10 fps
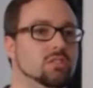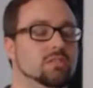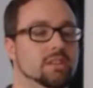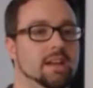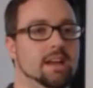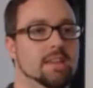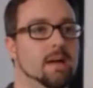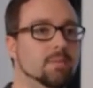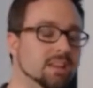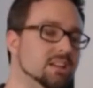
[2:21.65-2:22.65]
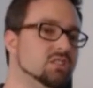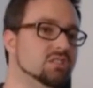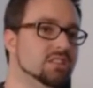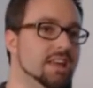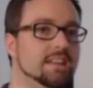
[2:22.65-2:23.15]
the application's
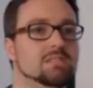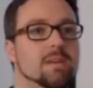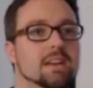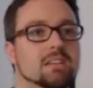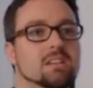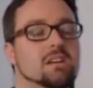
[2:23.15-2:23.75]
allowed to make.